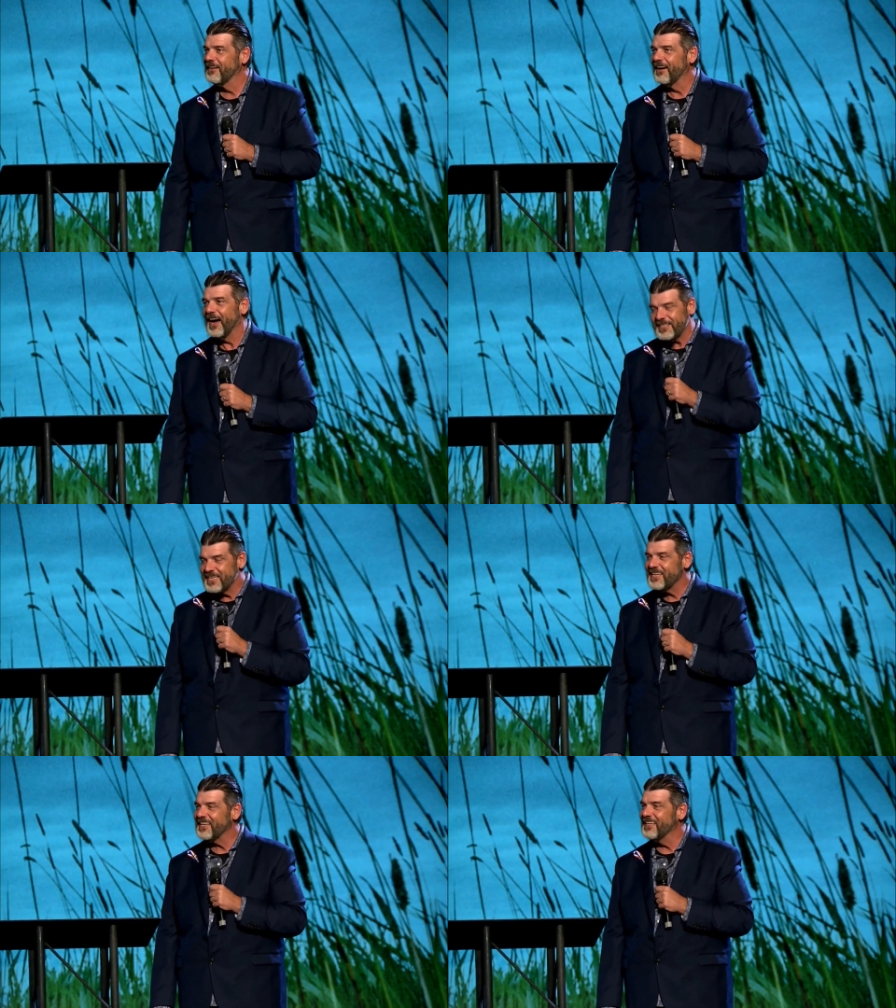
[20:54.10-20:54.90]
I
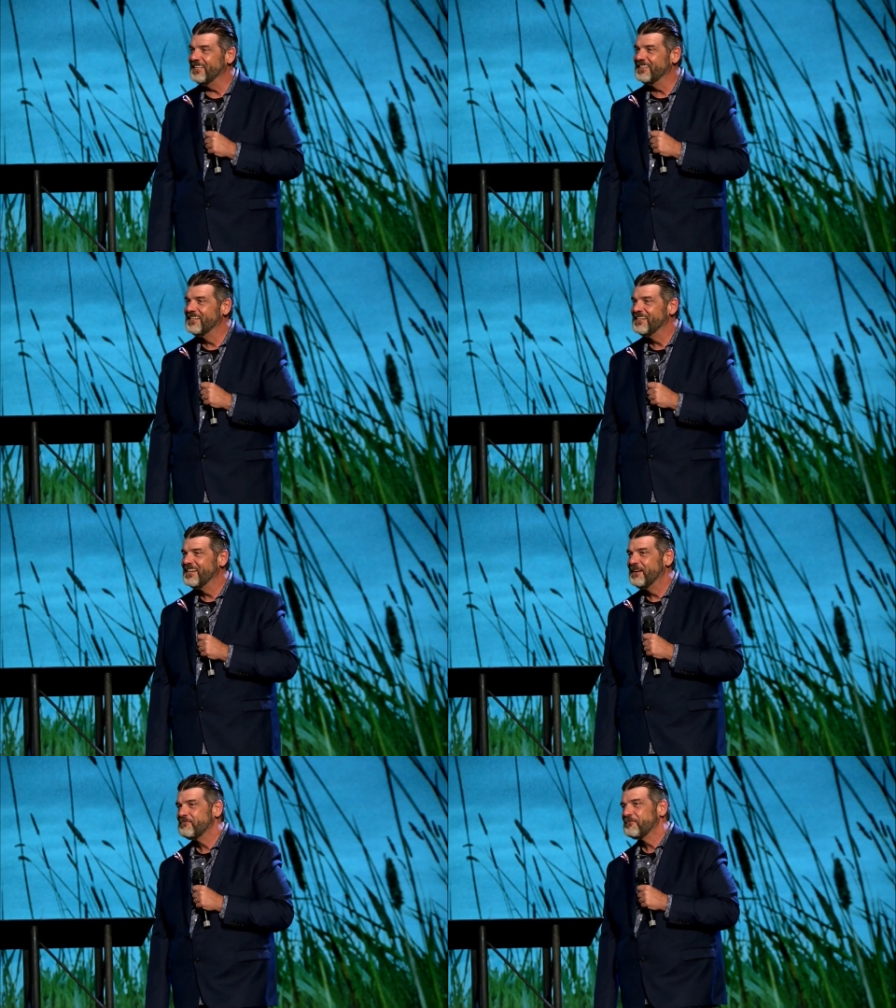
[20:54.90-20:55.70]
did.
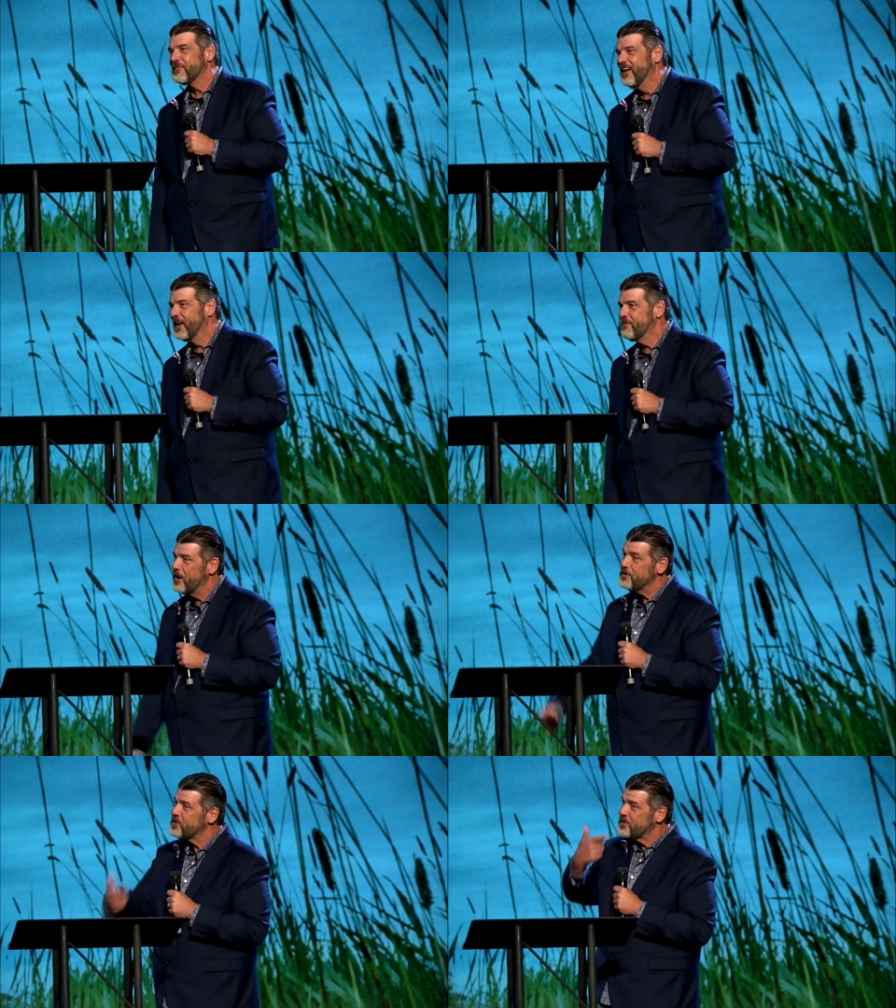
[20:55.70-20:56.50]
And the
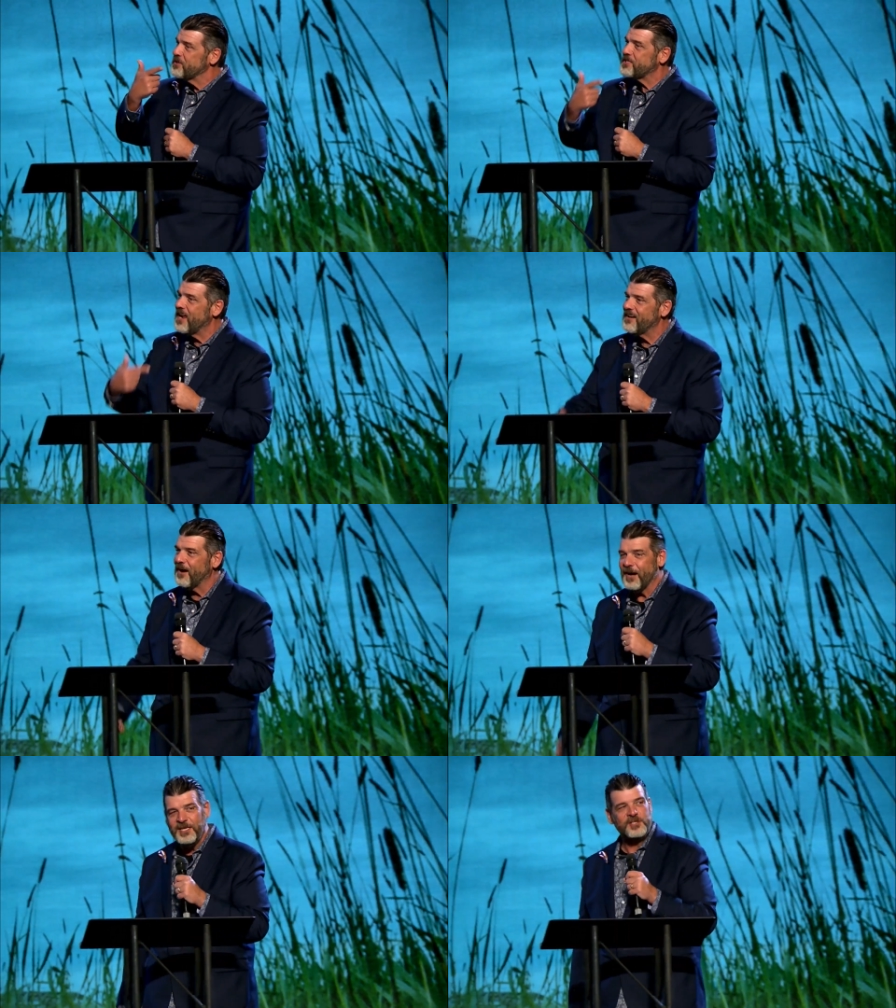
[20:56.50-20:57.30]
brother's still standing
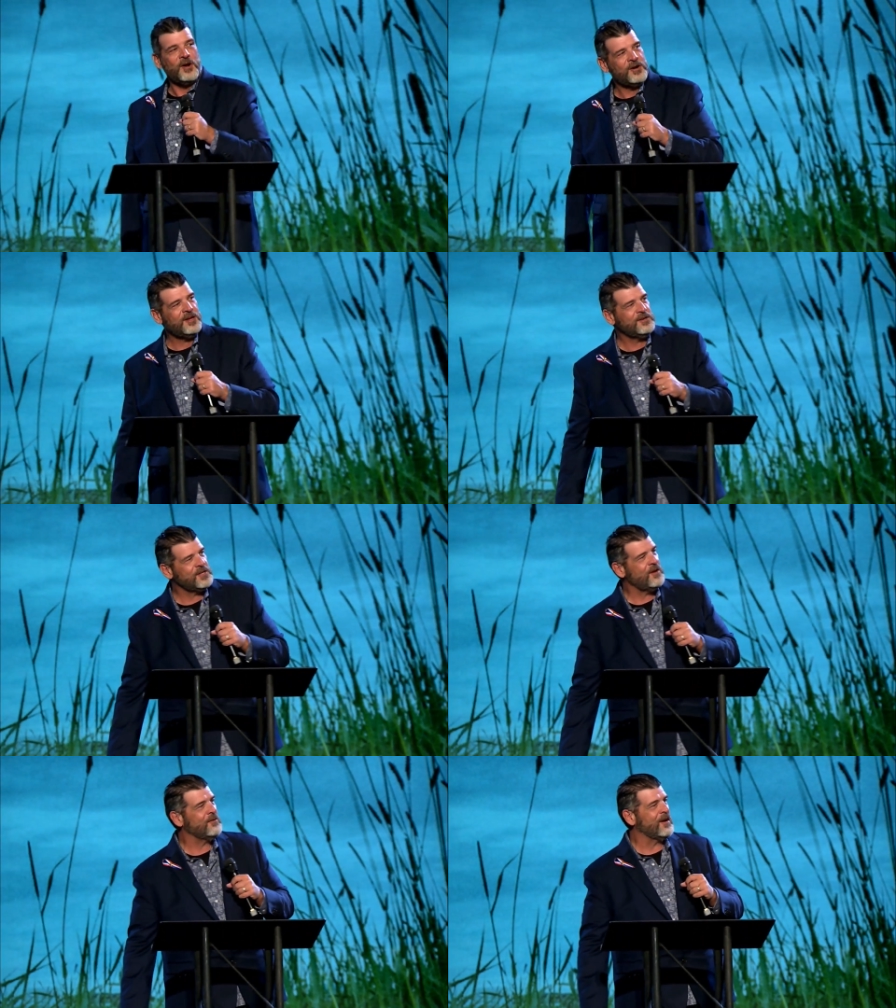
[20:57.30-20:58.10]
there, and he's thirty years
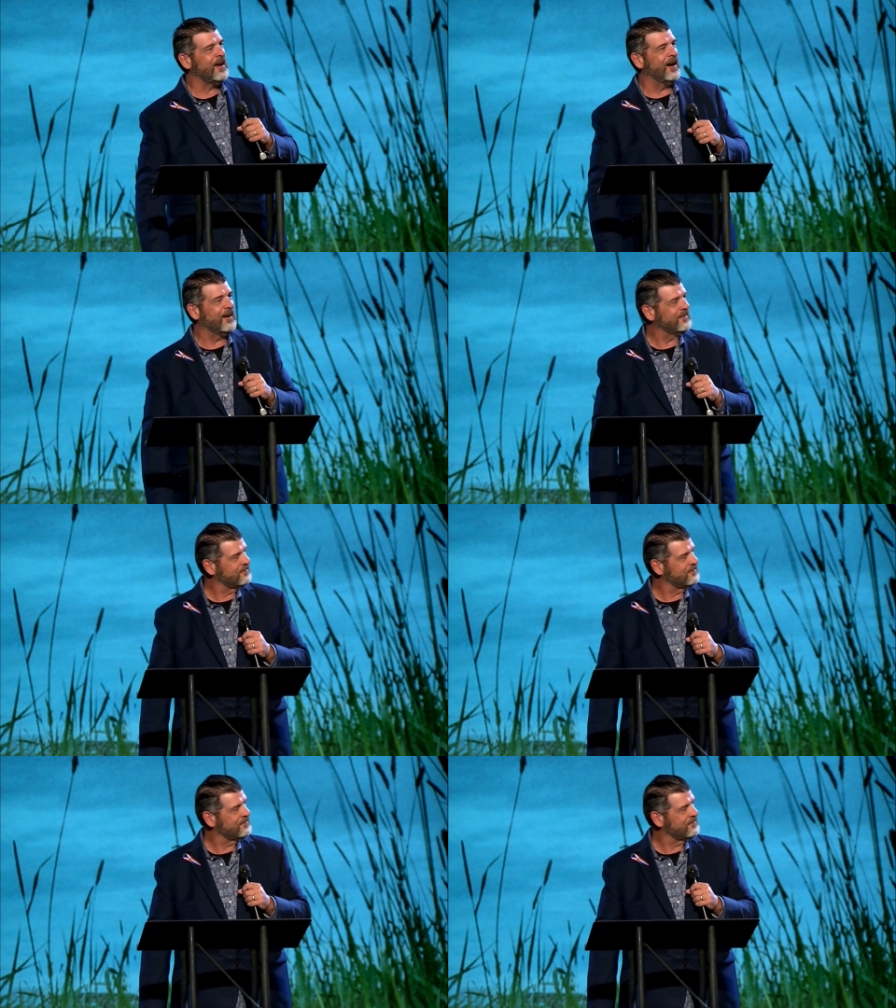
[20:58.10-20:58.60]
old now.